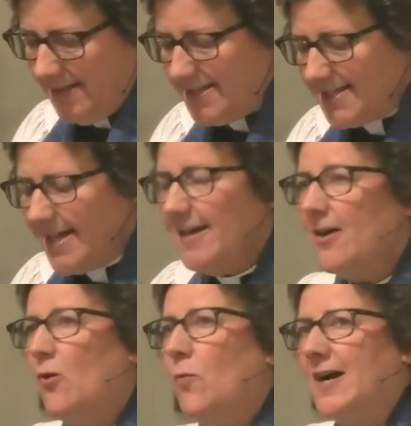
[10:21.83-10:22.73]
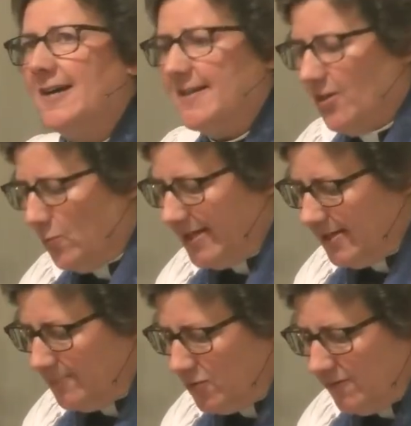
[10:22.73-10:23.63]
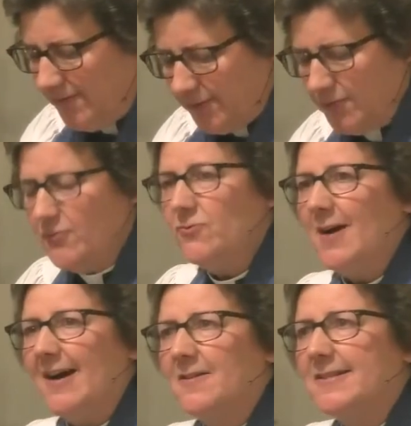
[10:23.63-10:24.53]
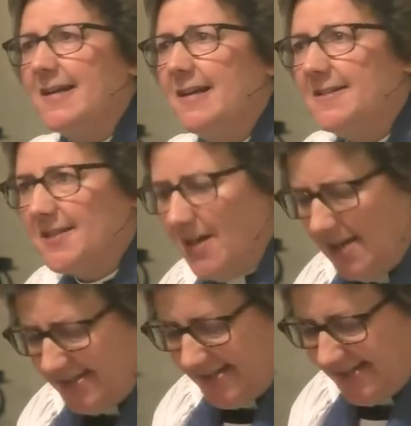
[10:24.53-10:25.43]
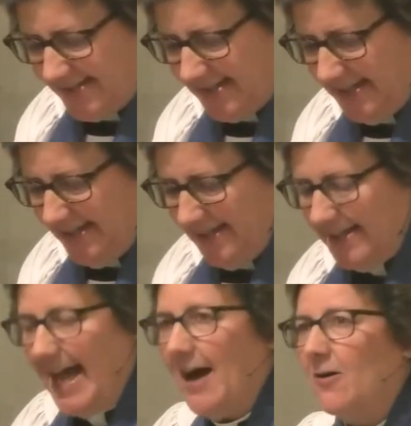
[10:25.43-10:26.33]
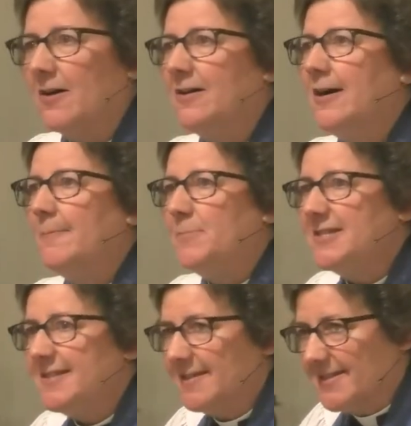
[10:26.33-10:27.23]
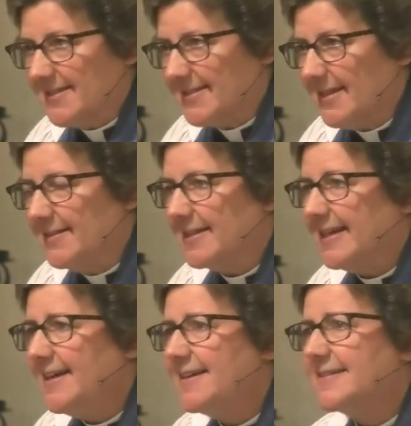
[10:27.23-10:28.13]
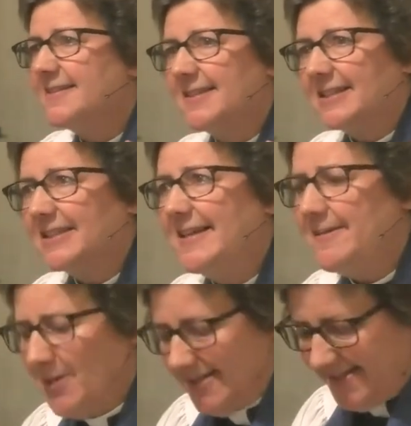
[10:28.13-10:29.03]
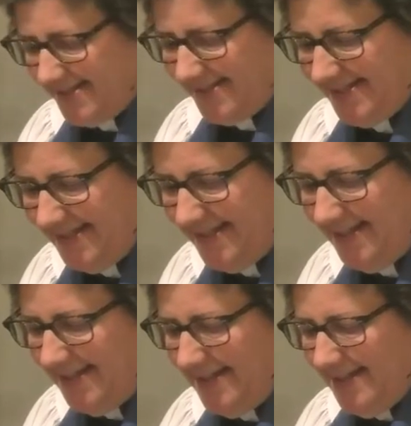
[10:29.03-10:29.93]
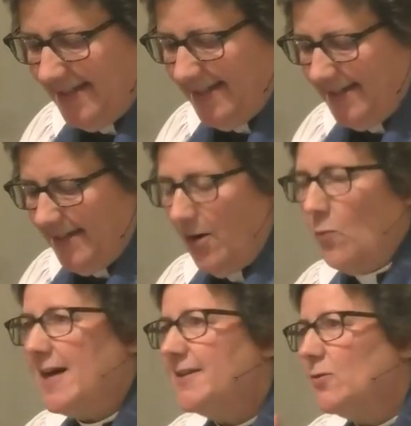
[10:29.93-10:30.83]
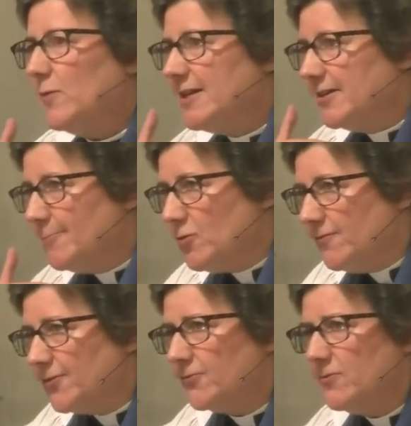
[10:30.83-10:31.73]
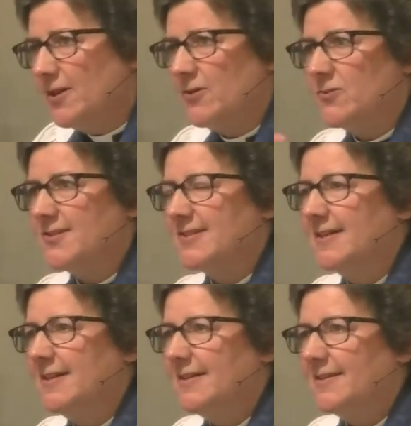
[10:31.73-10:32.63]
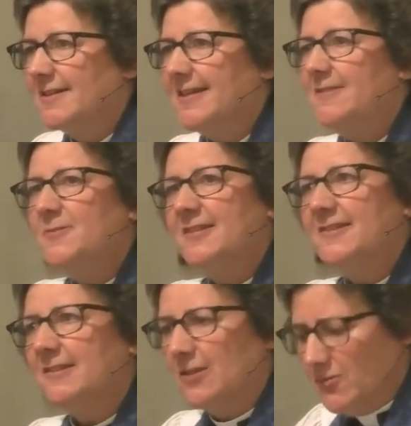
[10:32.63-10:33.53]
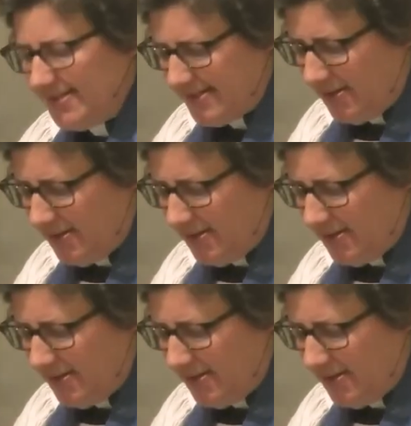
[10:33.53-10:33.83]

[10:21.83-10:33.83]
Is there a way that we can move through our daily tasks and our busyness and the cares that claim us, a way that we can move through those that keeps us close to